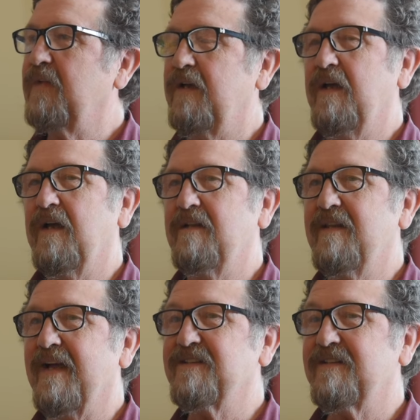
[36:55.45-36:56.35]
And
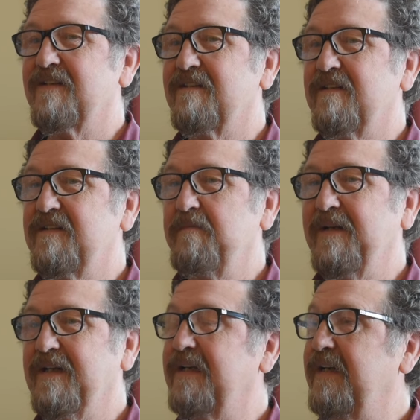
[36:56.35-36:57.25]
that's the
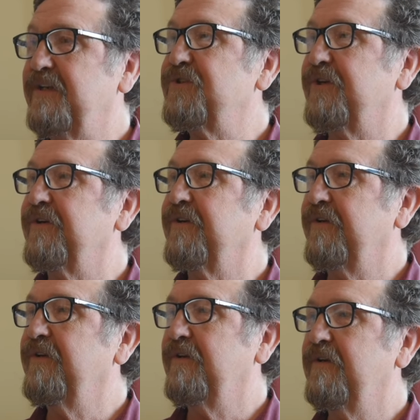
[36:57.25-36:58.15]
dependent nature.
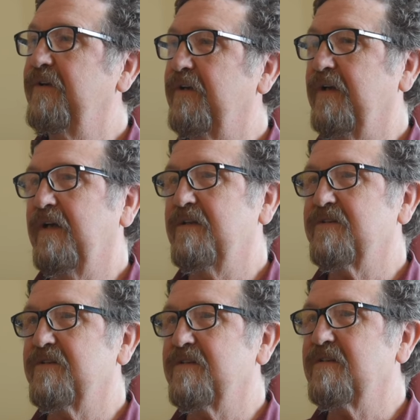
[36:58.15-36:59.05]
And
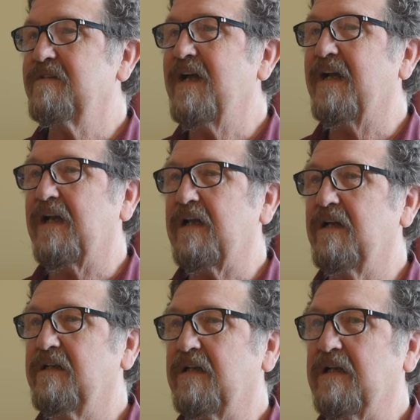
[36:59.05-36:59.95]
so this is not
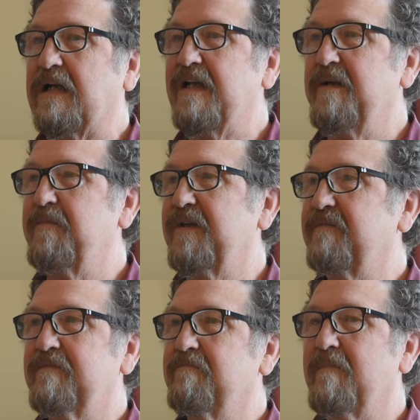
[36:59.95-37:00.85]
a claim that
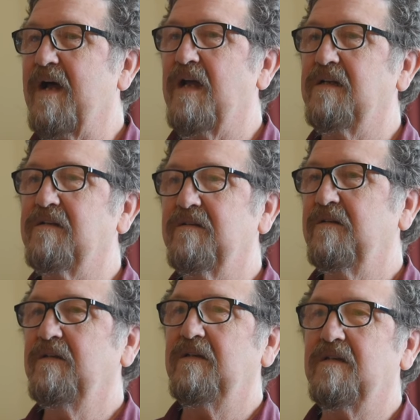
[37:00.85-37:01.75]
mind
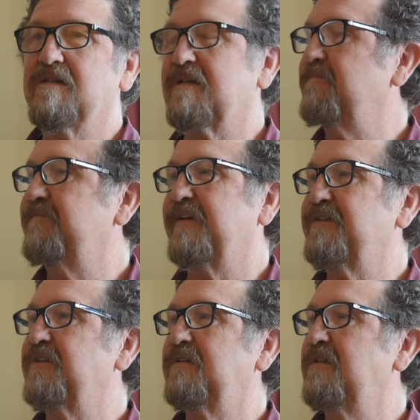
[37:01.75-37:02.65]
in some
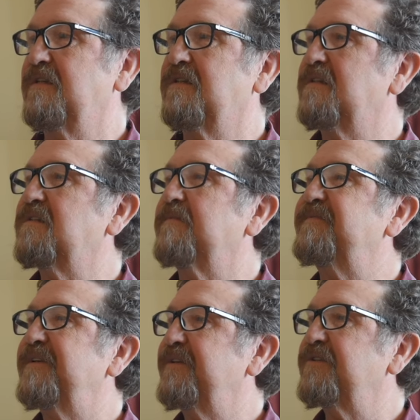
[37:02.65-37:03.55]
fashion exists
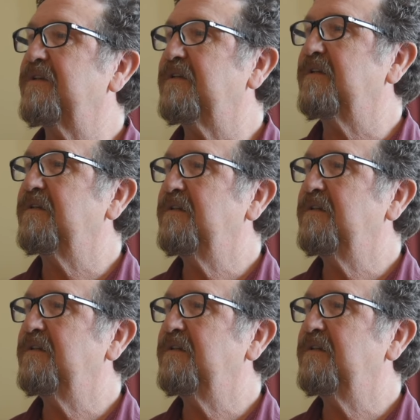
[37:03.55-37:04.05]
substantially,